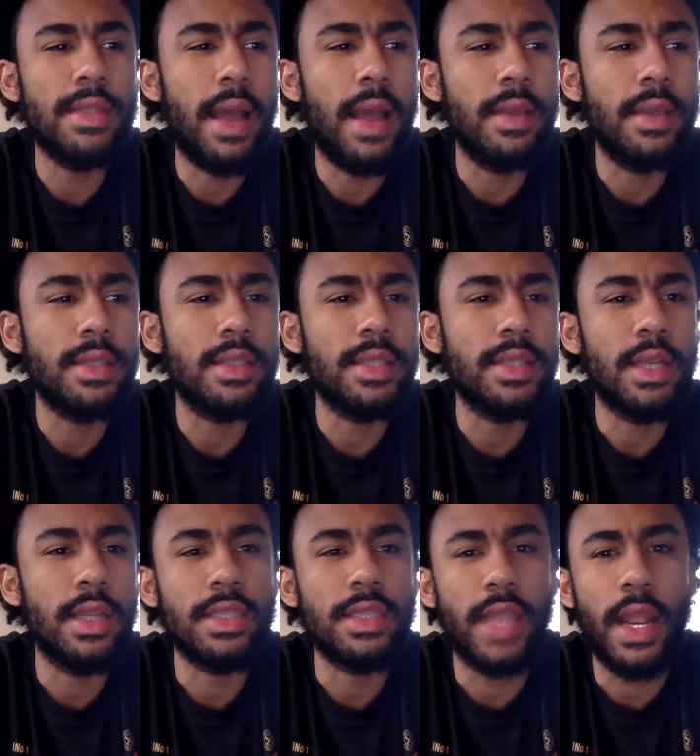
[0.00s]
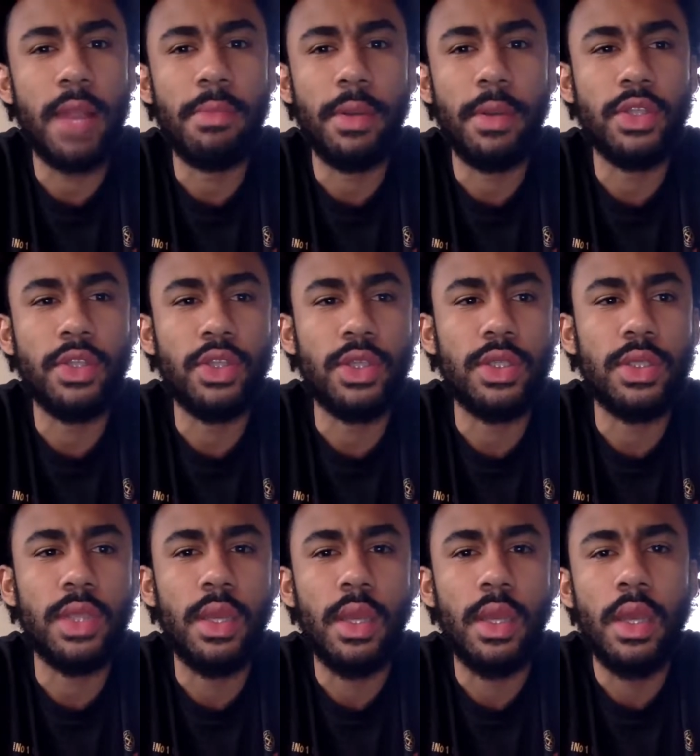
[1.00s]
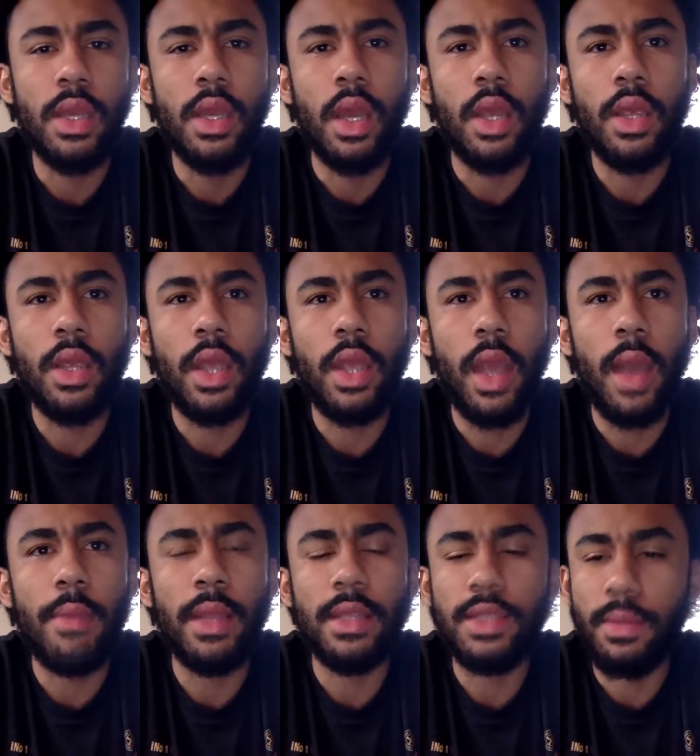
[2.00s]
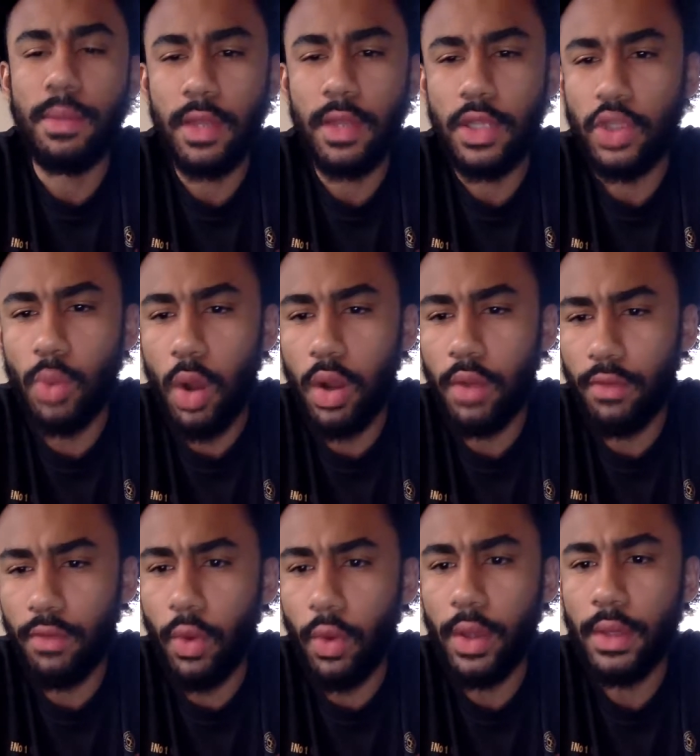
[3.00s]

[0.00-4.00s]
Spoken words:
necessarily scared, but it's just, I mean, it's something that you want to avoid.